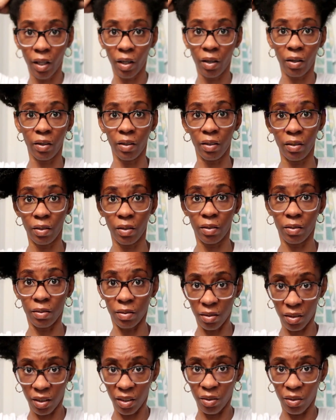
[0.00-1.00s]
Alright, y'all.
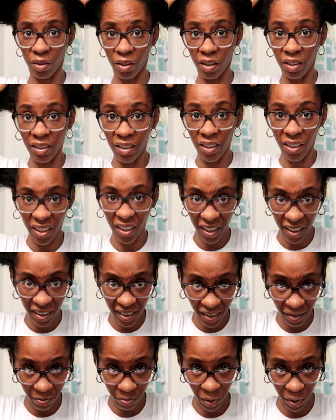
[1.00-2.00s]
see y'all see all
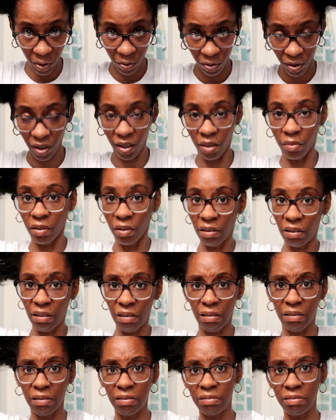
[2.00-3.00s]
that buildup?
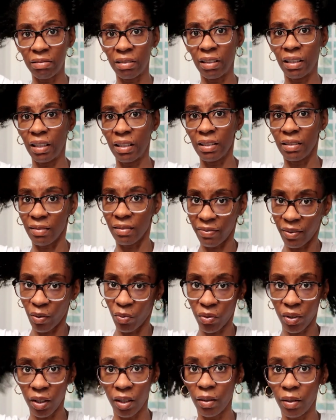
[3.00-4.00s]
Ugh, it's
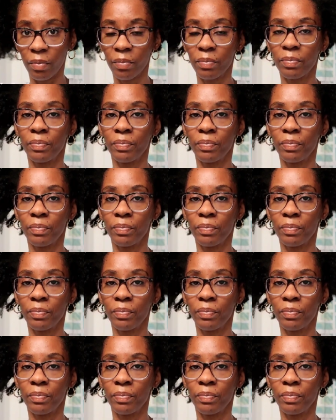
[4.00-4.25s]
filthy.